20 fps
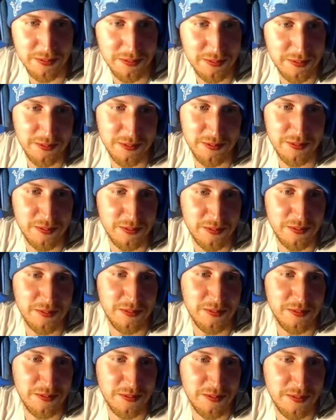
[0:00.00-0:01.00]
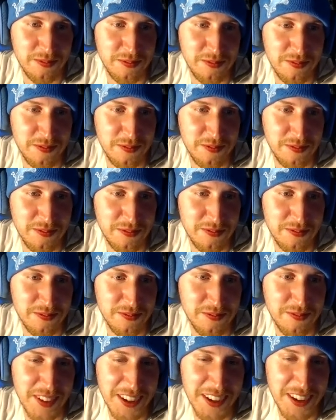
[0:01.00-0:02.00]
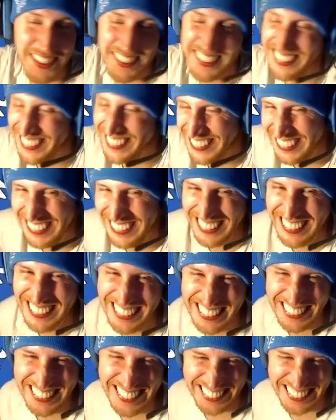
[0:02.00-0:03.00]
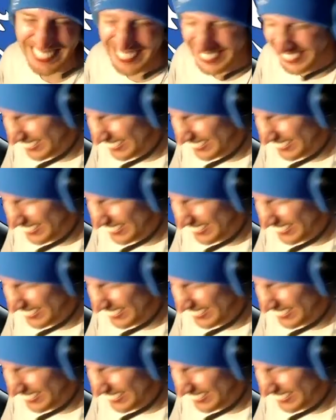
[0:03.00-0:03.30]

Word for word: that is some very interesting math.